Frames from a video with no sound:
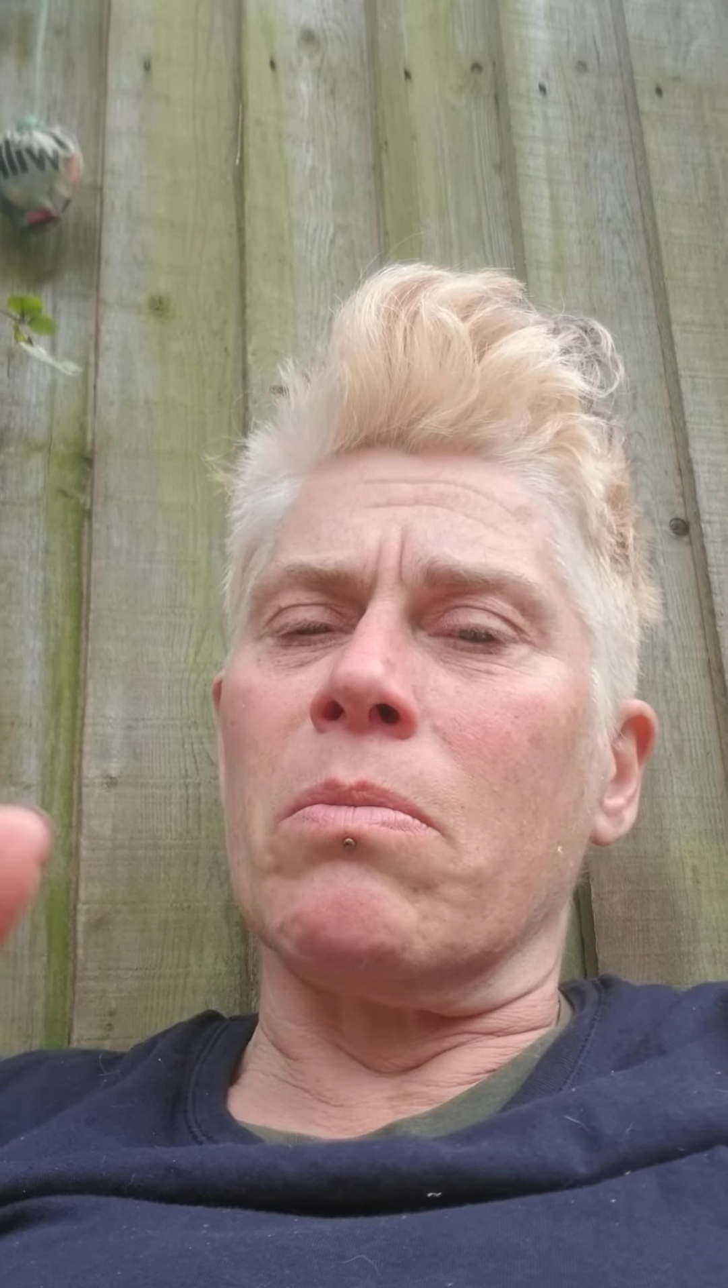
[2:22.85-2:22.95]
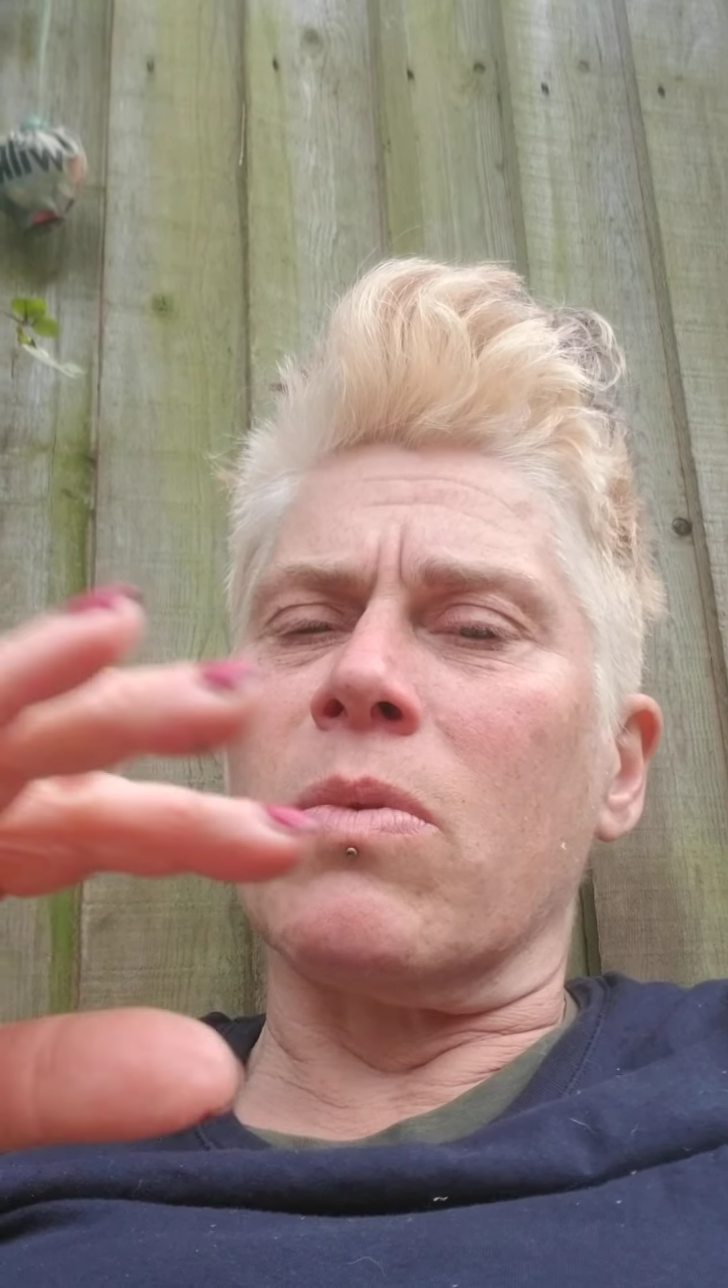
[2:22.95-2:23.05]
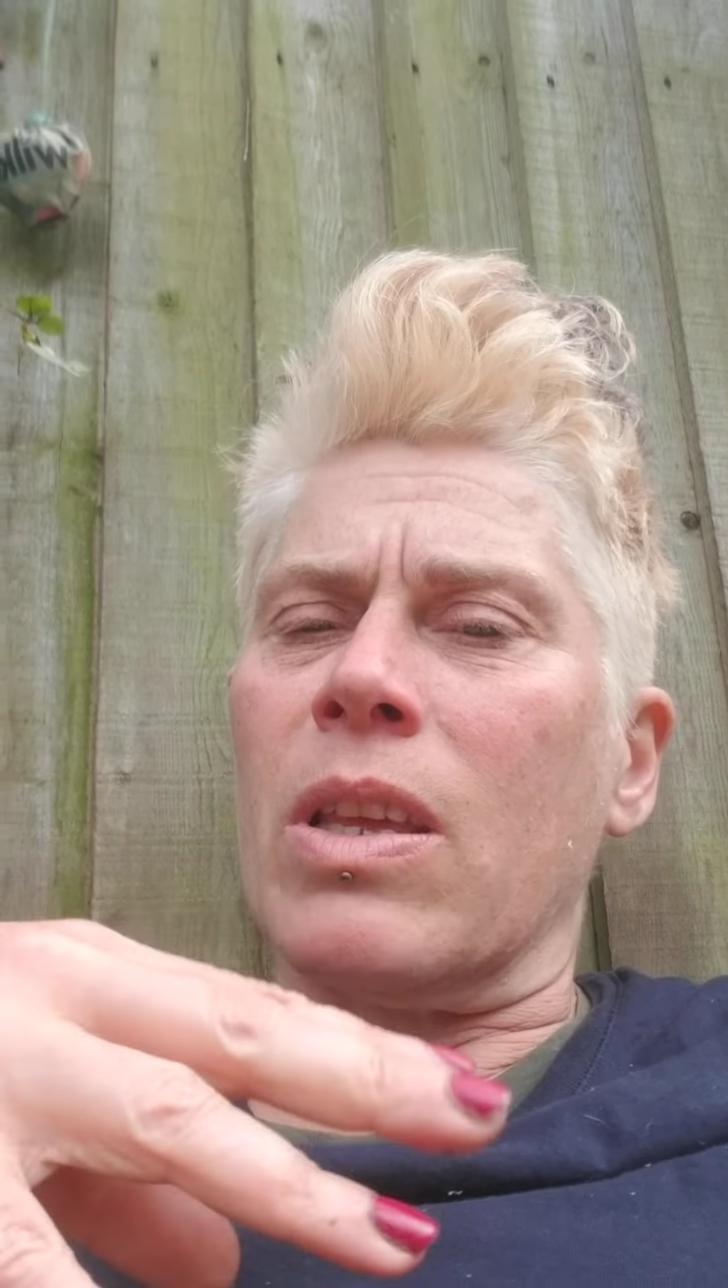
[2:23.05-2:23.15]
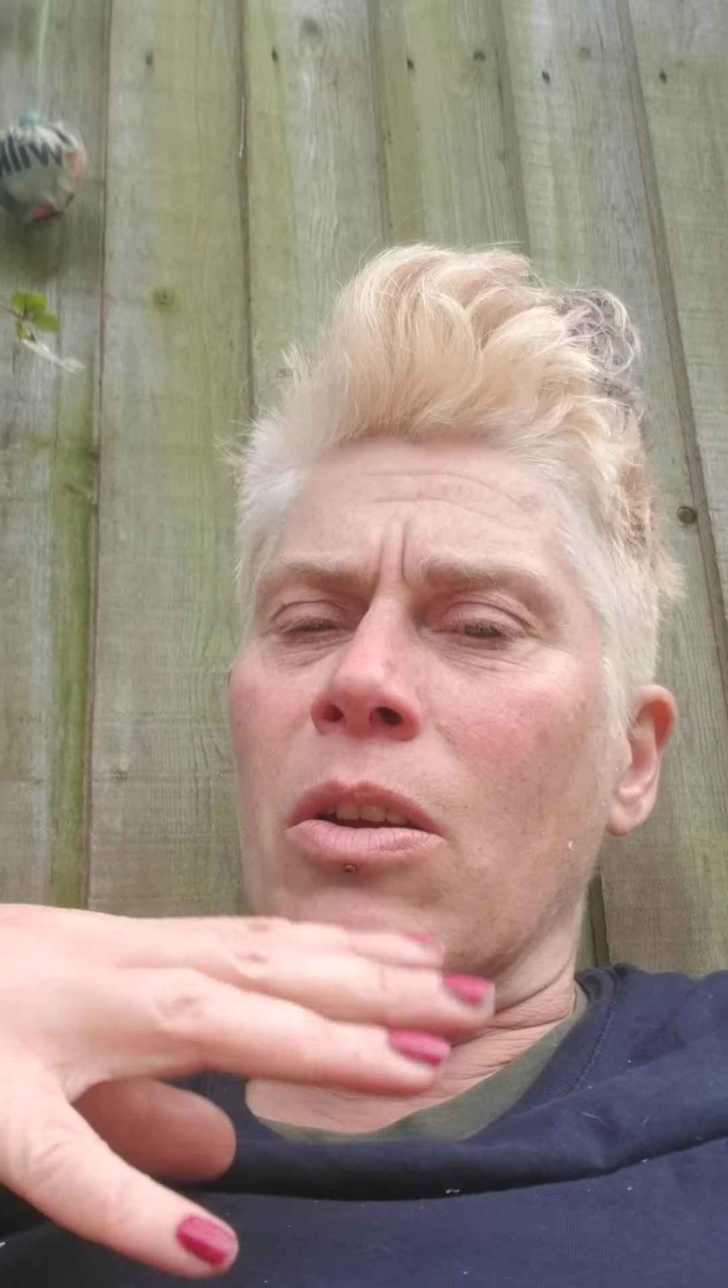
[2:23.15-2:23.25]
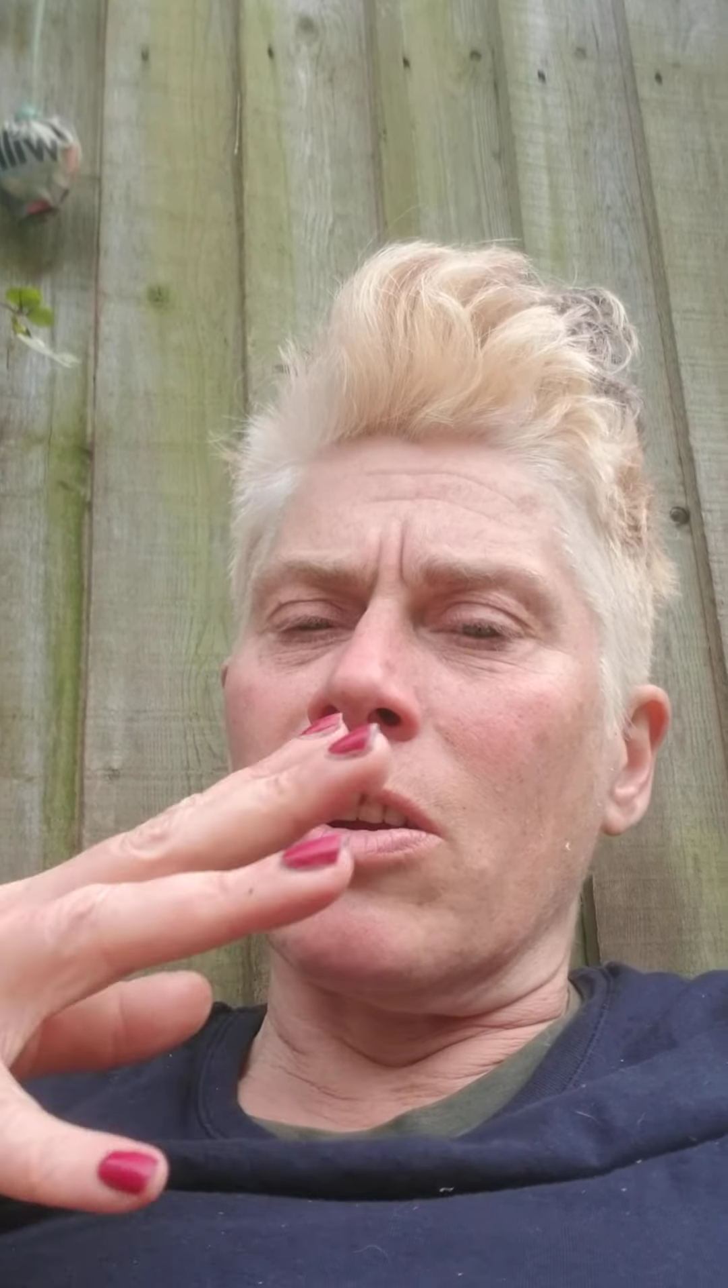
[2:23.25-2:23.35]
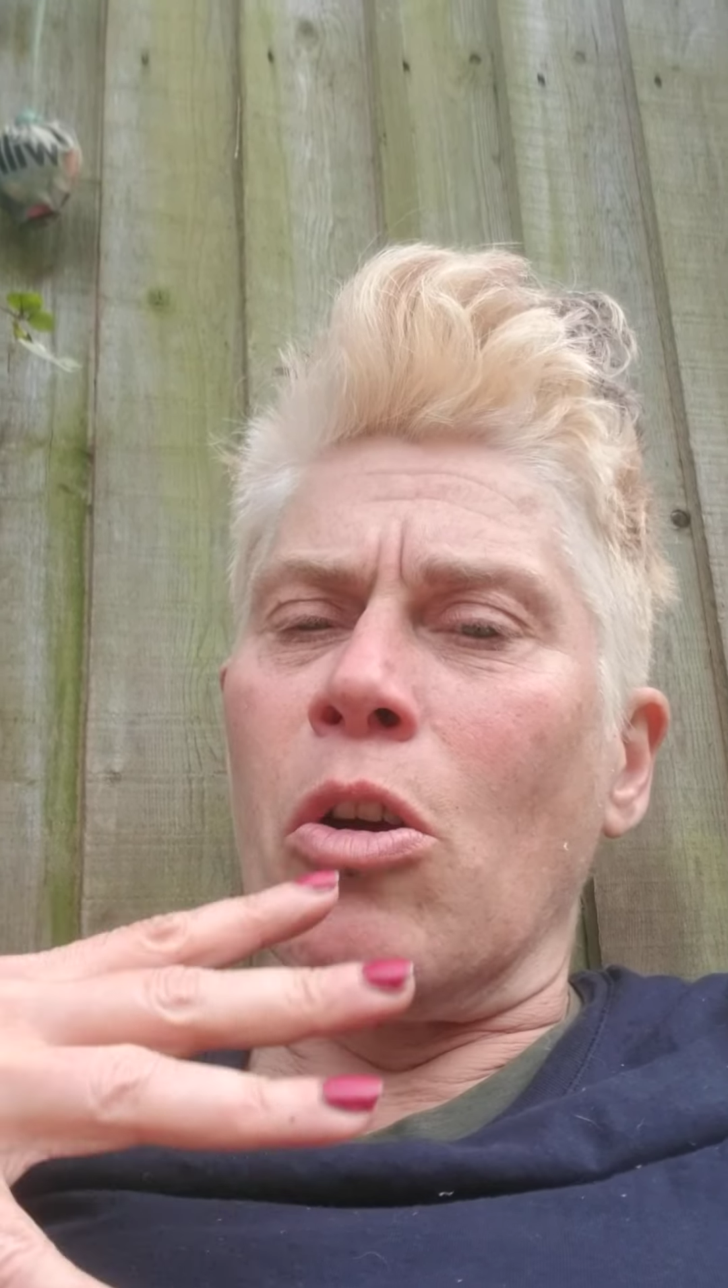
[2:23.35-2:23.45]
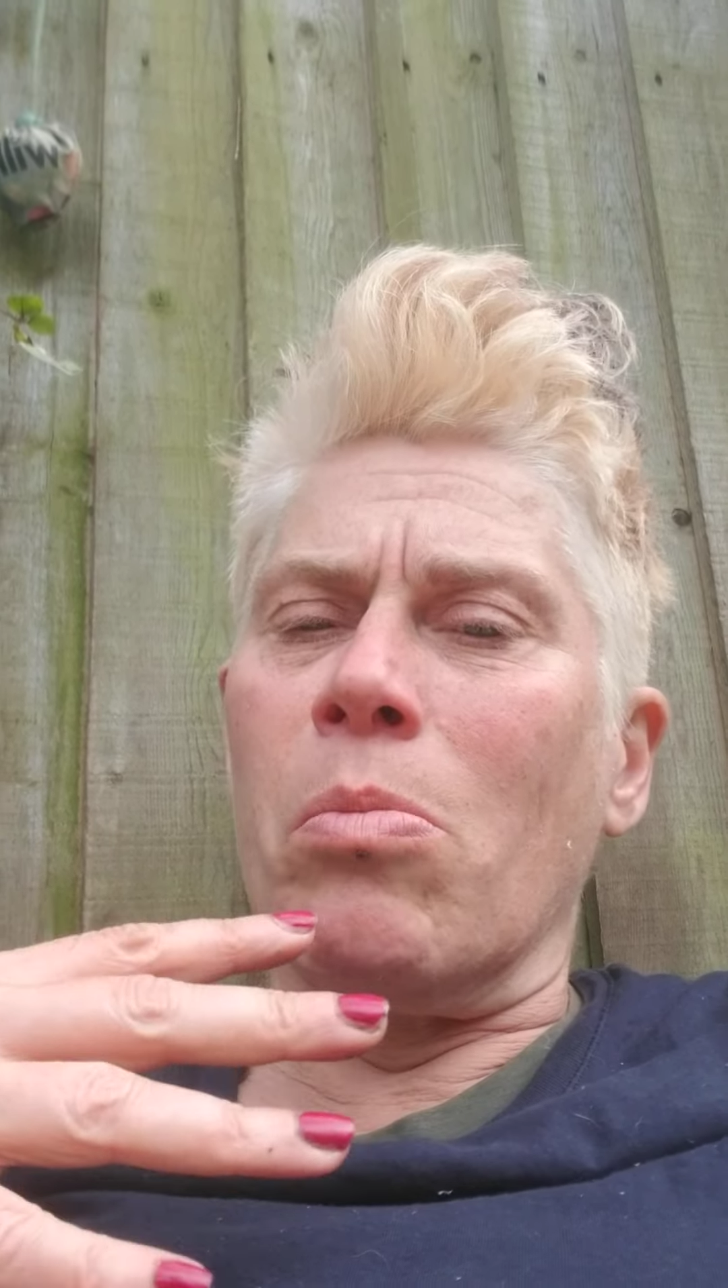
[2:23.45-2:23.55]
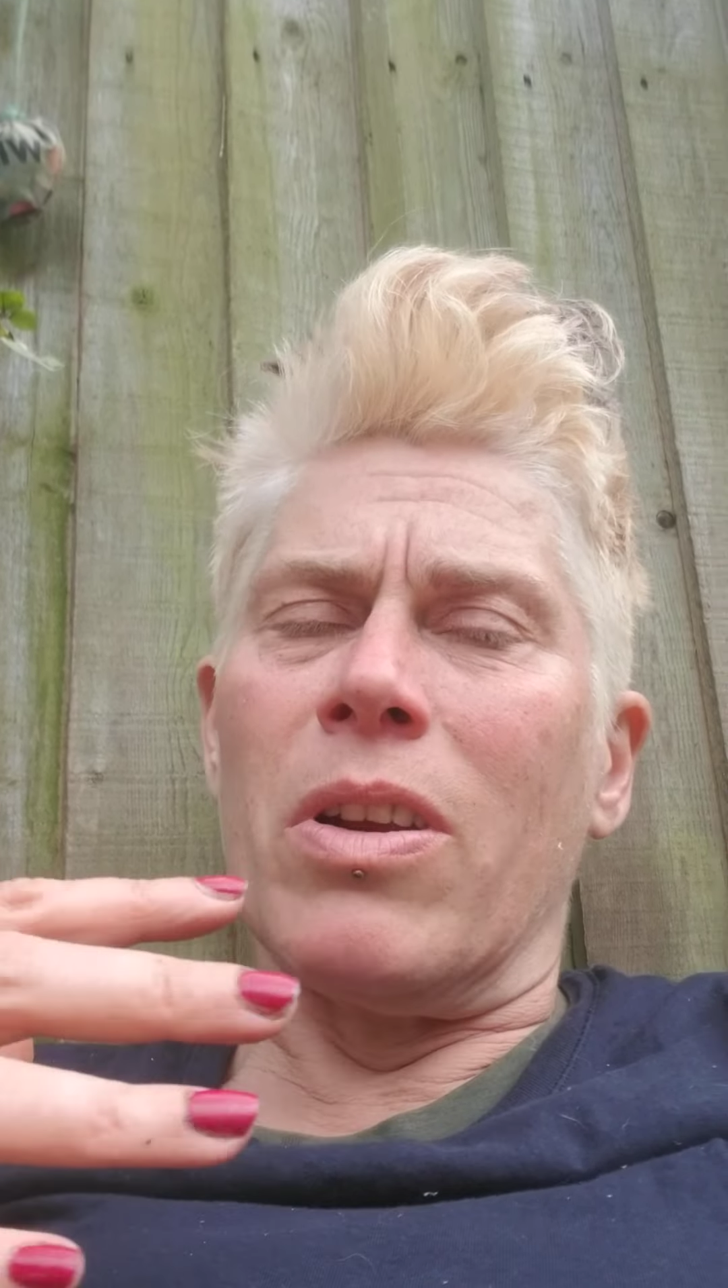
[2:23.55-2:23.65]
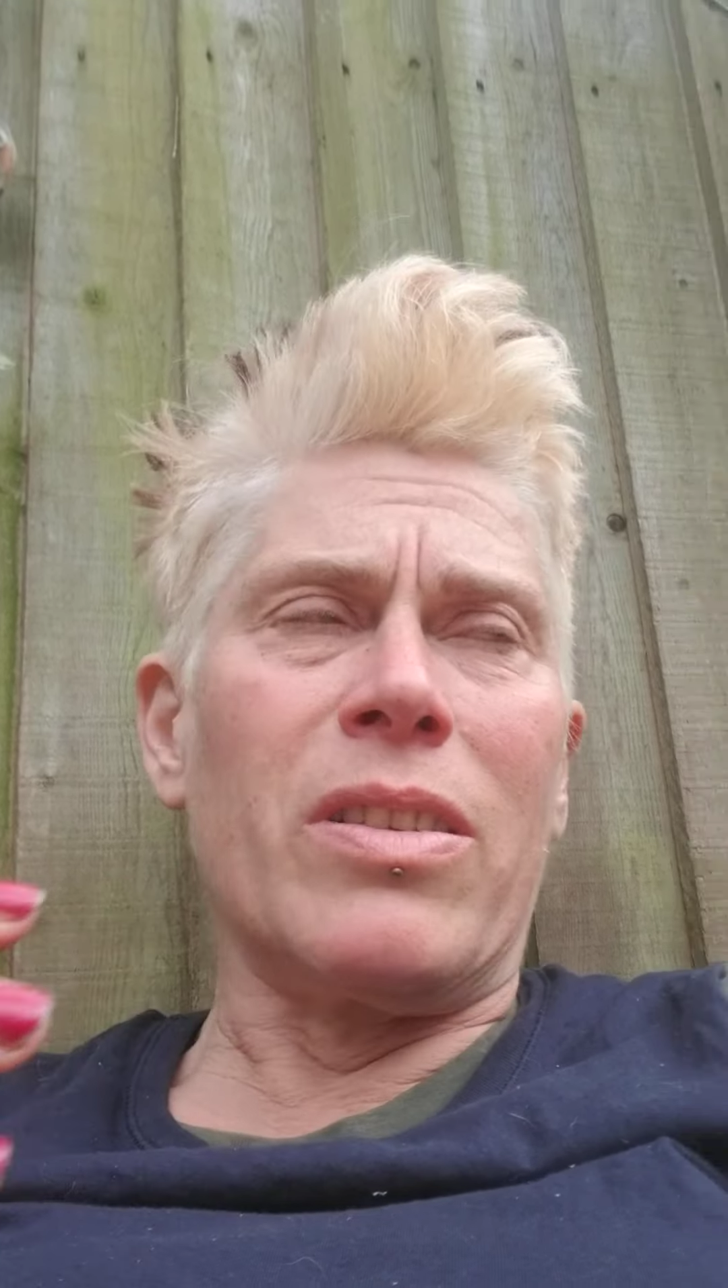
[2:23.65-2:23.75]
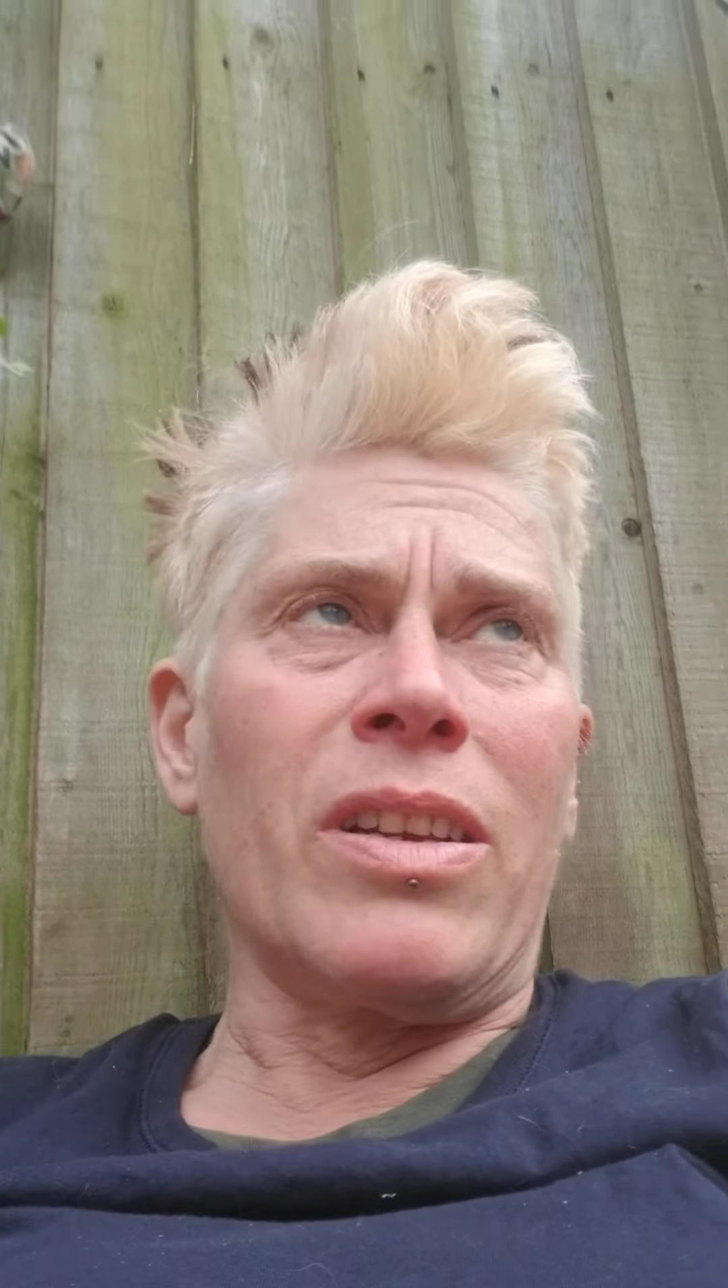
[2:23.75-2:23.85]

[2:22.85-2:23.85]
the omelettes,